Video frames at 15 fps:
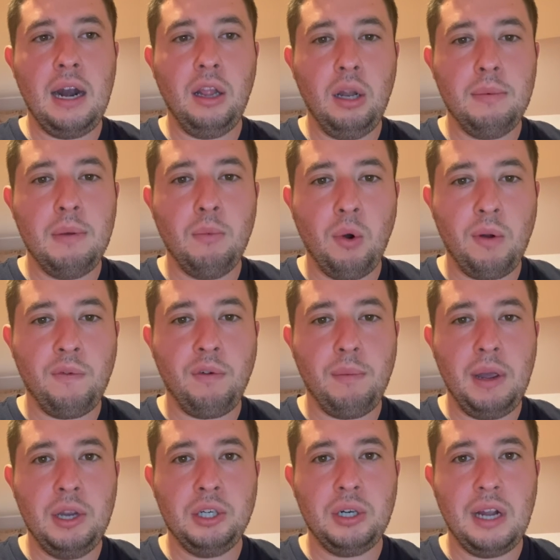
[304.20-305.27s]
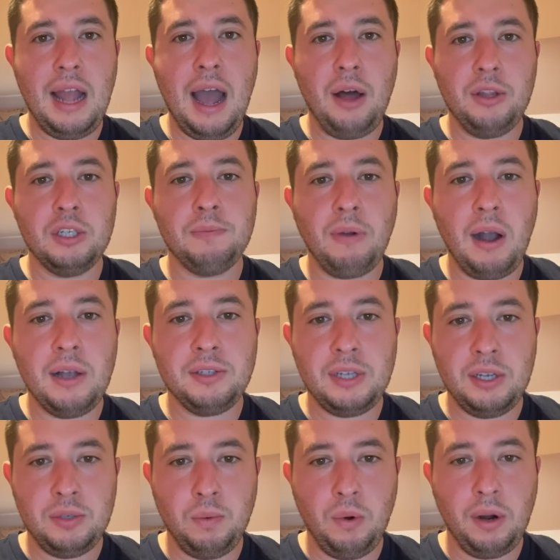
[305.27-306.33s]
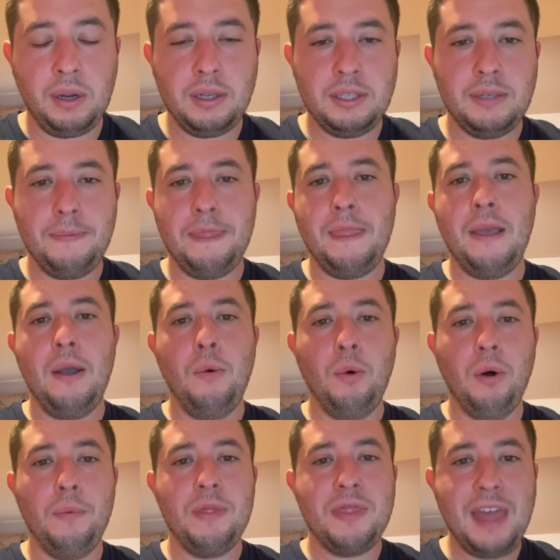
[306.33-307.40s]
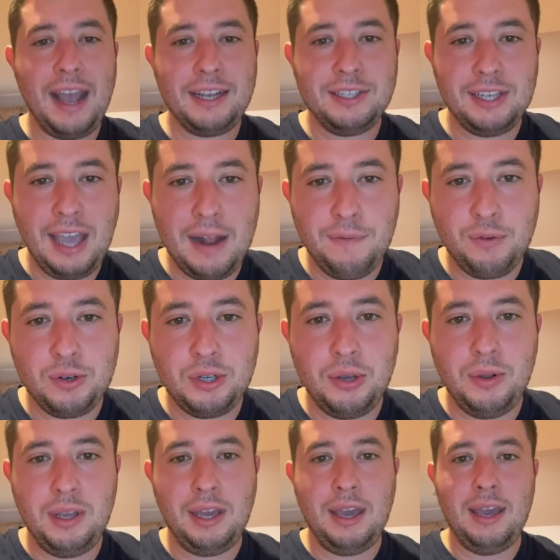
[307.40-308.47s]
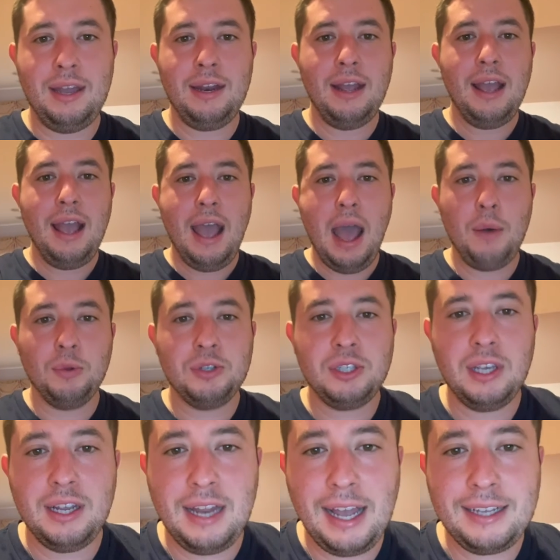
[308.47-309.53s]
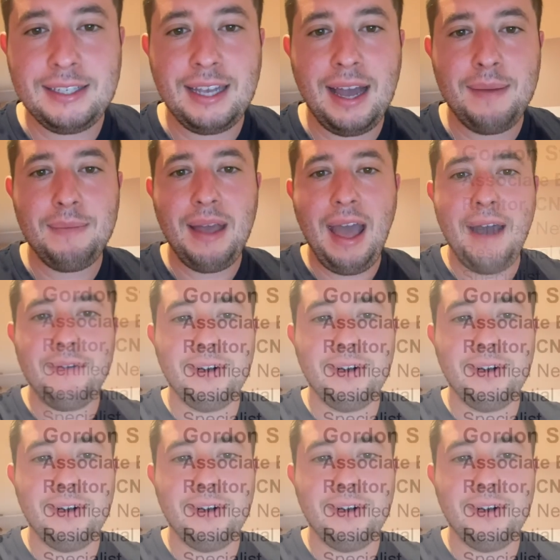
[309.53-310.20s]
a little bit more information on how this process works. Well, thanks again for tuning in, and we'll see you next time. Have a